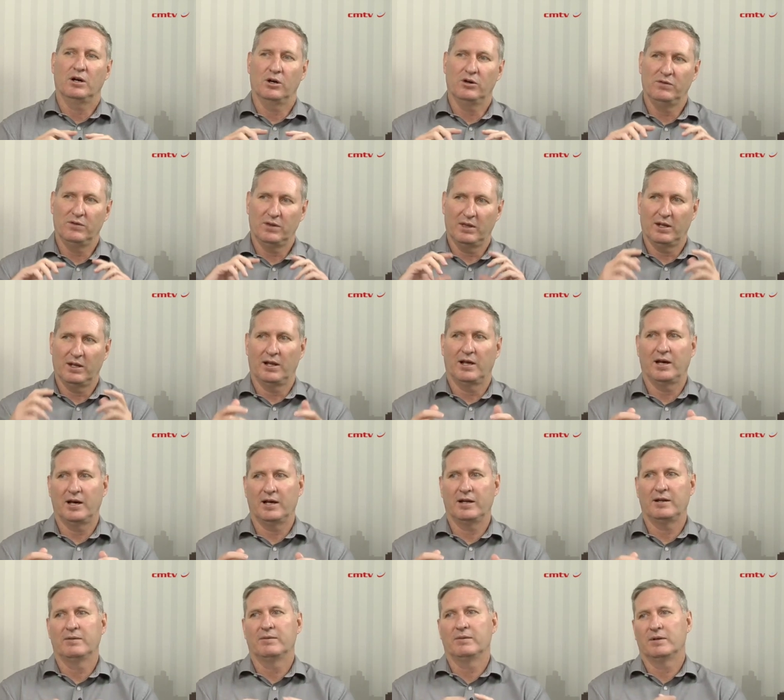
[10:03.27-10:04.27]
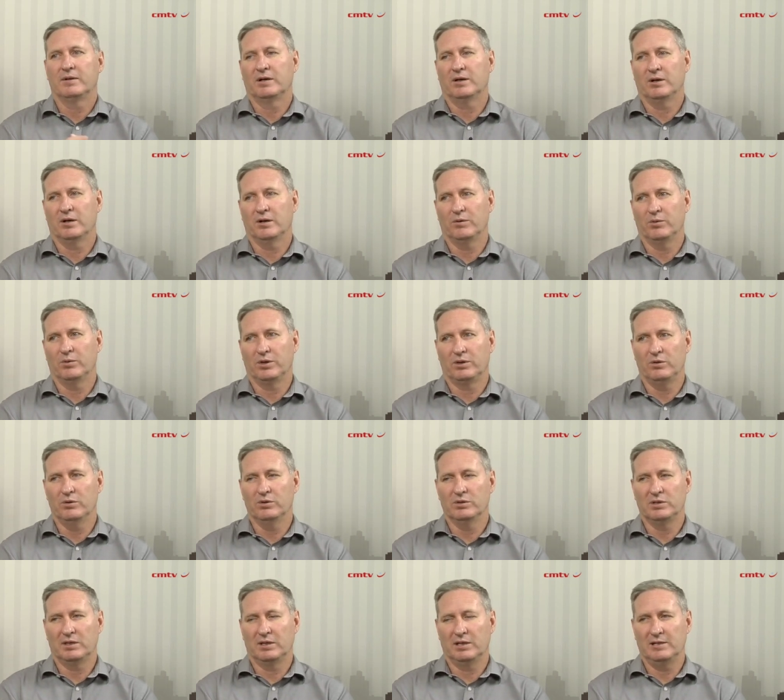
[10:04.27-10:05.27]
over the line with
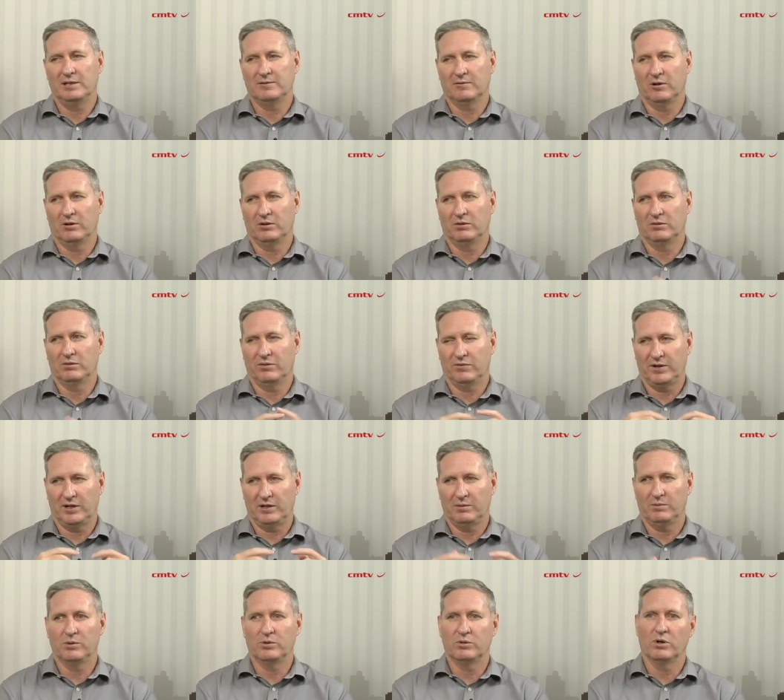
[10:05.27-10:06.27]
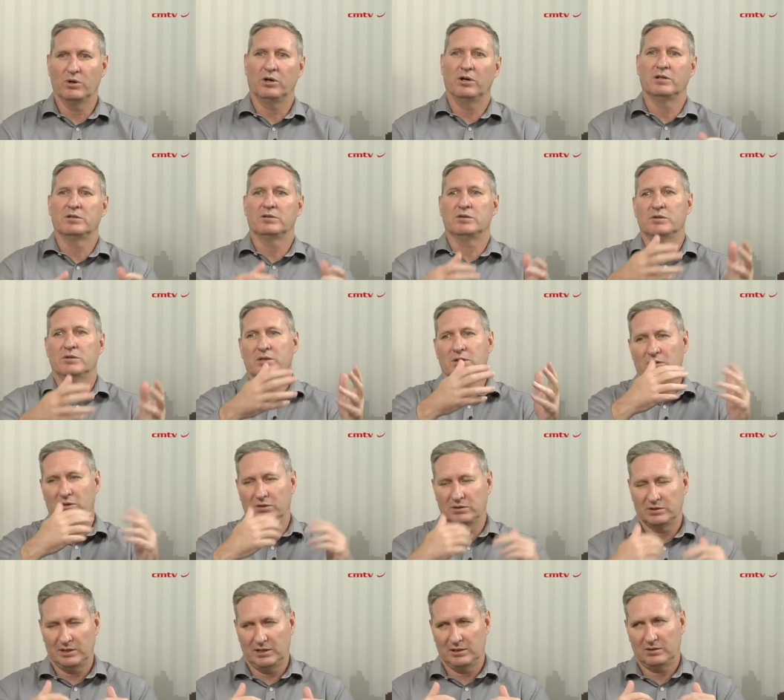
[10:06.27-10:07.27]
using these non-refundable grants, using
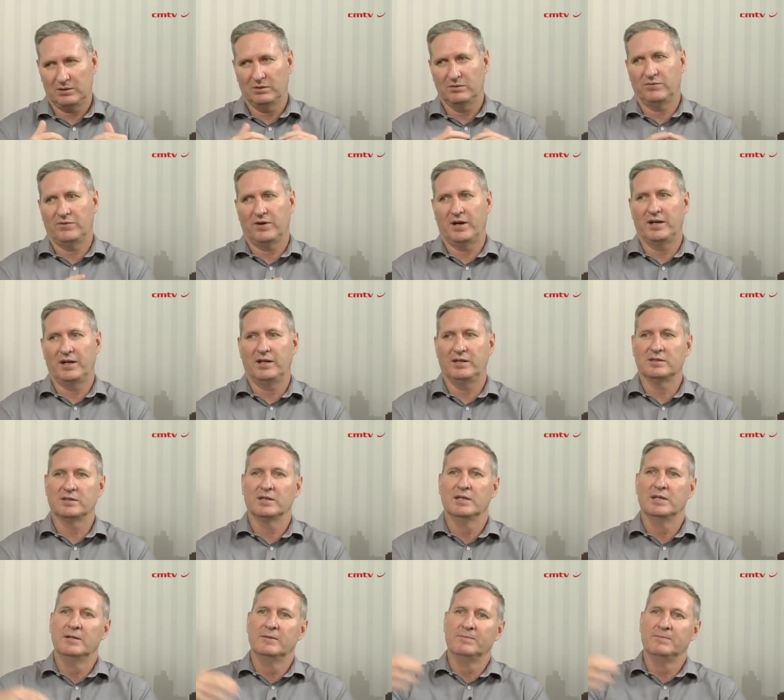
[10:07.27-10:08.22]
concessional finance,